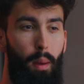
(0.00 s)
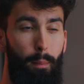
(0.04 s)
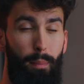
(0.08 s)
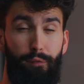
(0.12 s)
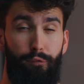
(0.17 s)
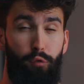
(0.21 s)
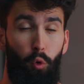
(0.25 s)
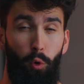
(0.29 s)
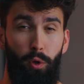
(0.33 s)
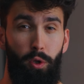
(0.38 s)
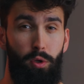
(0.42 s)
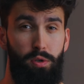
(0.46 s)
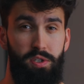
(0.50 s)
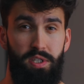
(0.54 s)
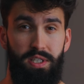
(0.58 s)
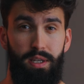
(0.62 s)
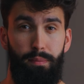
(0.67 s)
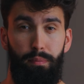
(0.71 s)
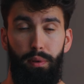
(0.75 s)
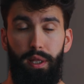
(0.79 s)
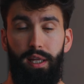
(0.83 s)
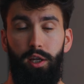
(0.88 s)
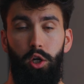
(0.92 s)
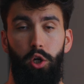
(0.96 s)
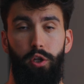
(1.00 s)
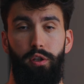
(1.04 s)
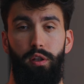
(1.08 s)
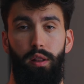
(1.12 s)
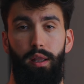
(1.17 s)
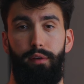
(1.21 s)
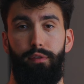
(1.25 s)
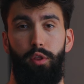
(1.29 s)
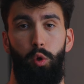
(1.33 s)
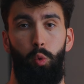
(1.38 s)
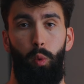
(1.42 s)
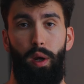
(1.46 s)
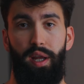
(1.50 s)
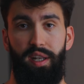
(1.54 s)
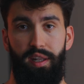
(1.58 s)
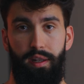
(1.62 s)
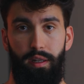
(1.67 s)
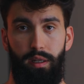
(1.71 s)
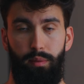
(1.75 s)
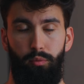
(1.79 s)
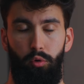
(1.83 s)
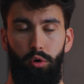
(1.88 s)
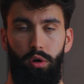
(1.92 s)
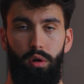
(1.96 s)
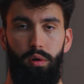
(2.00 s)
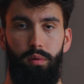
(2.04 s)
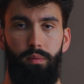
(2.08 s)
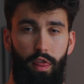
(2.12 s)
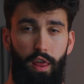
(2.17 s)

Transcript: before you simply couldn't lift the weight anymore.